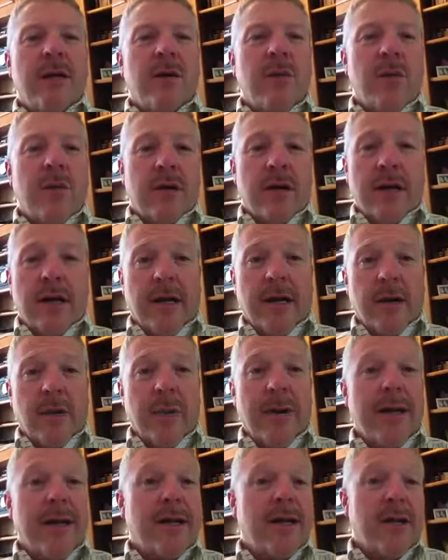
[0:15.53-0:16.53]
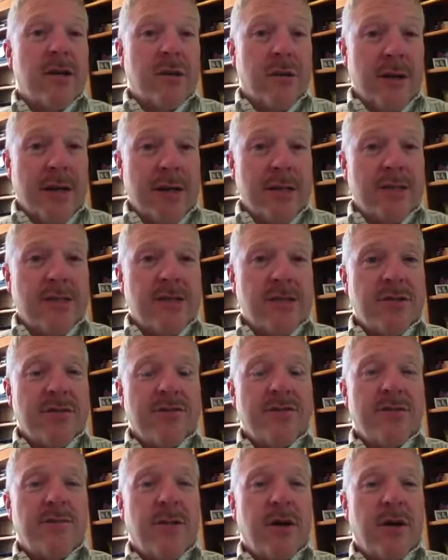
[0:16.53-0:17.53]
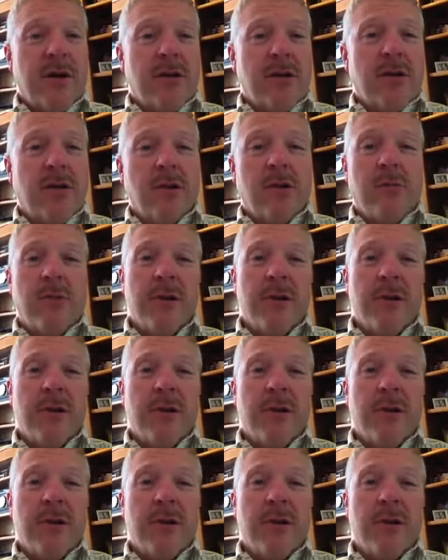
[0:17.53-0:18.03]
We're on our way. Congrats, you've bought a home.